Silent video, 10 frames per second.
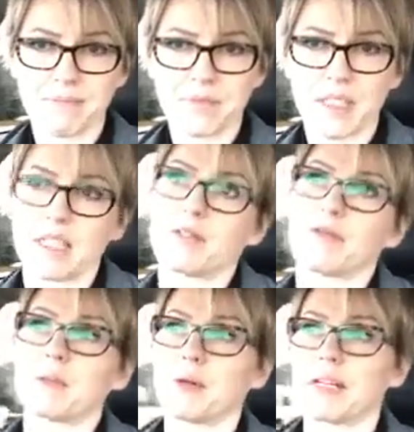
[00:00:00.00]
than if
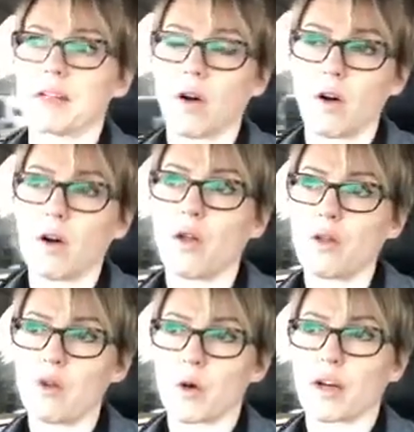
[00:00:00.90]
we put in all
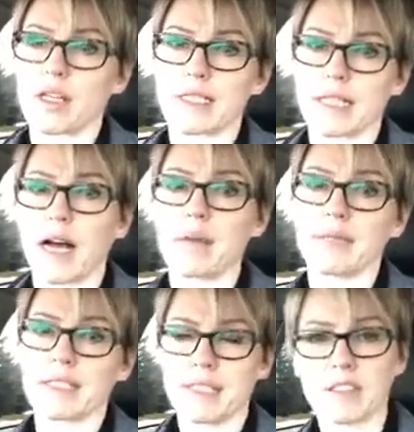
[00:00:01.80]
the work and time
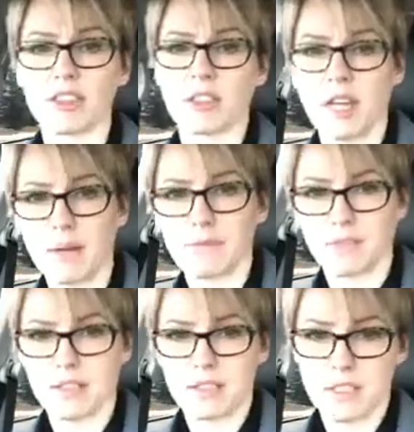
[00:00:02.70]
and attention up
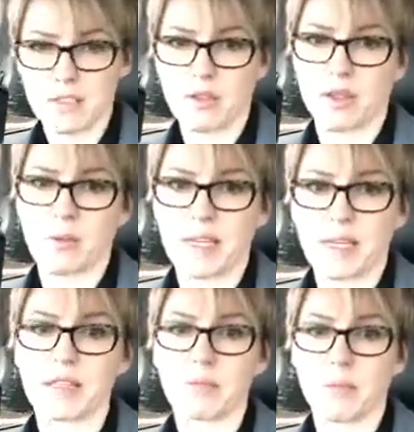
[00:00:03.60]
front so that we
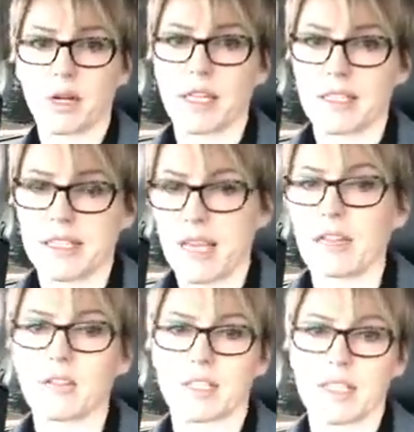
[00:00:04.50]
hit the market 10
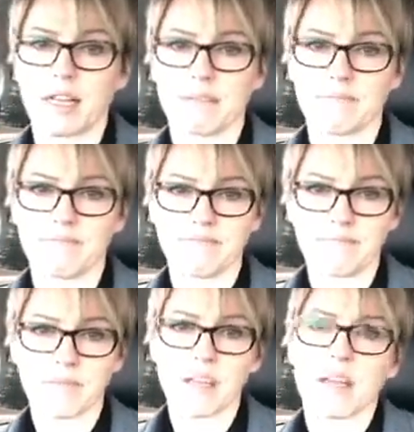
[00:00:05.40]
out of 10.
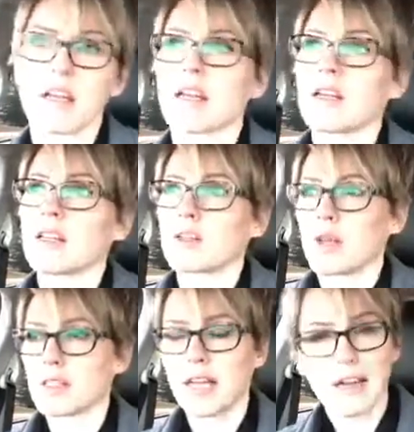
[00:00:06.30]
So
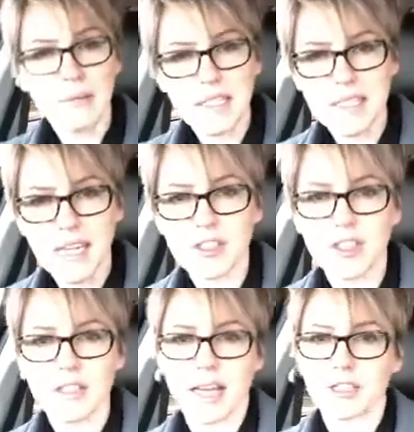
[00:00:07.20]
that's kind of my
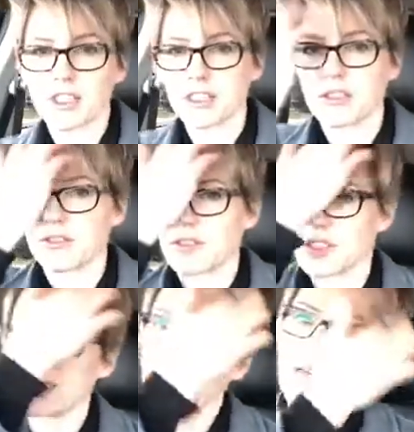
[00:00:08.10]
staging lecture for
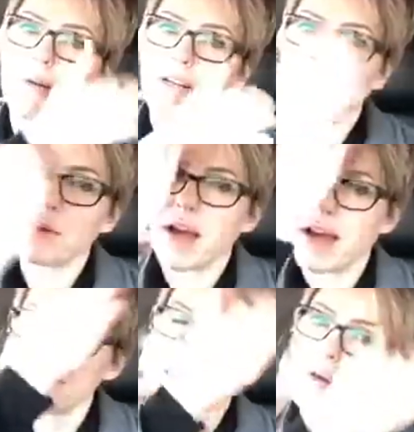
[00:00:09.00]
today. But if you
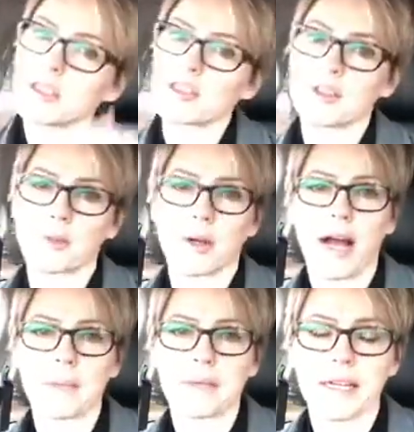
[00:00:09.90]
have any questions, we're
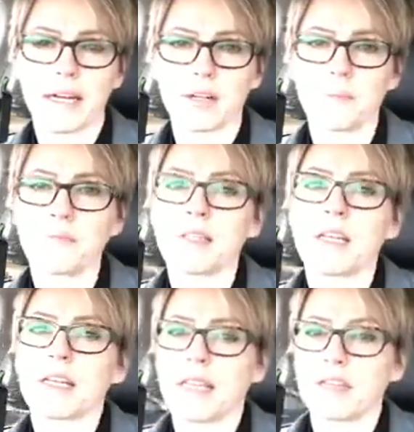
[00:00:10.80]
happy to help.
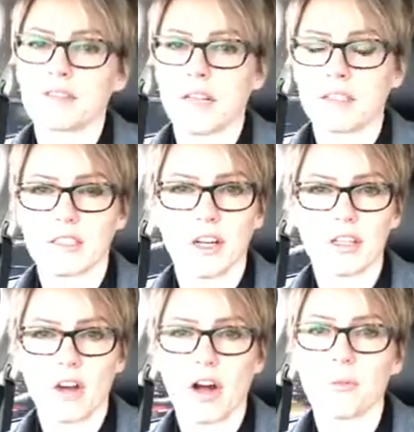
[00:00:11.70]

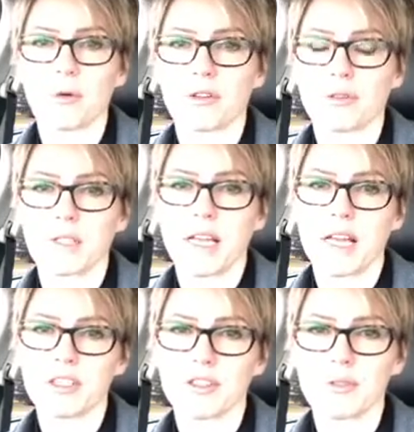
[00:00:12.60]
CarrieFlatlaw.com or
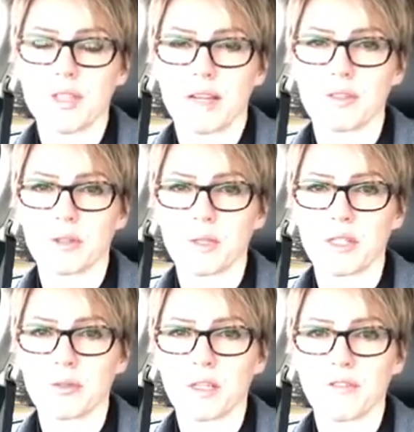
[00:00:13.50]

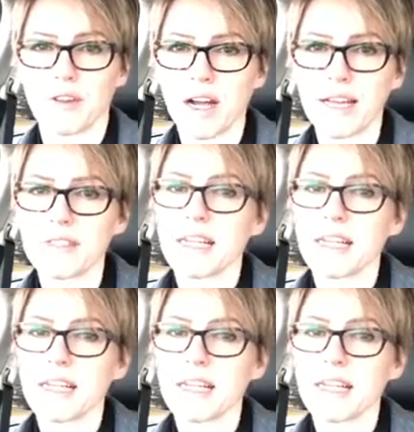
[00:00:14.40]
382-7335.